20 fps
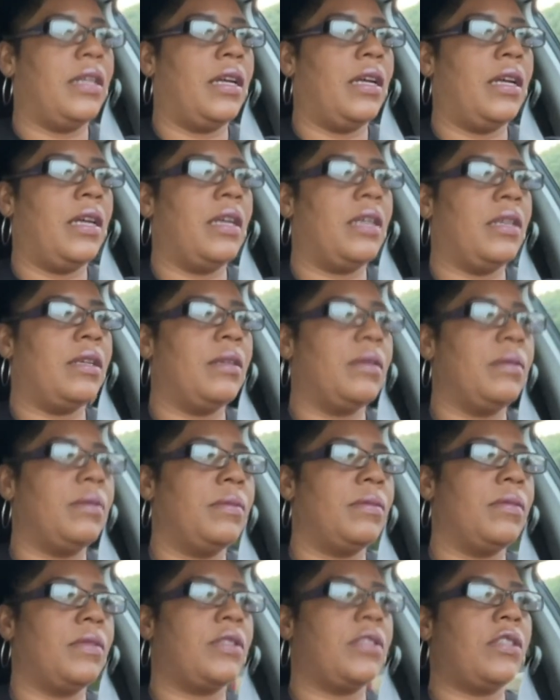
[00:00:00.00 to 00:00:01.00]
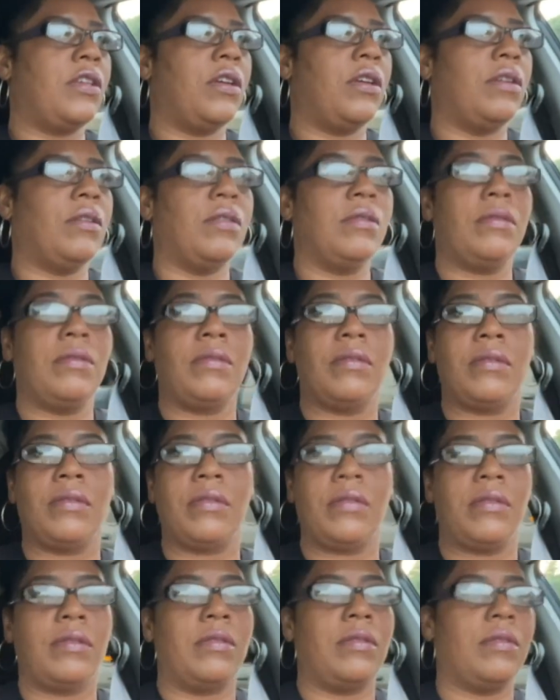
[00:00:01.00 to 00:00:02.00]
Um, so
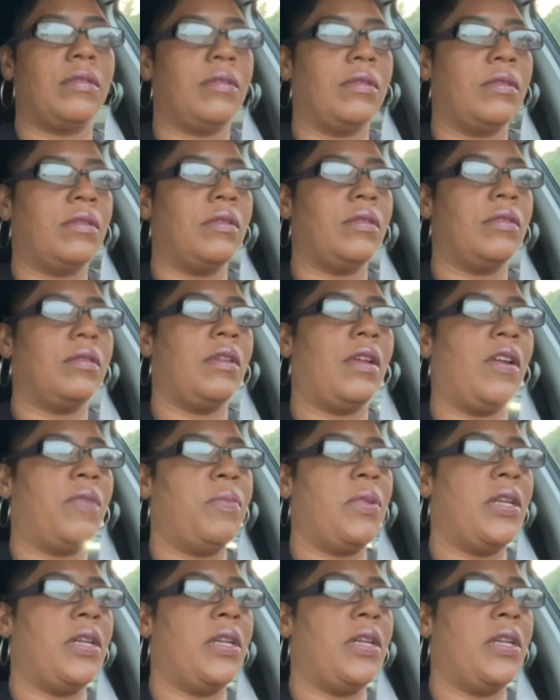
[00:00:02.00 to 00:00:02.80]
I've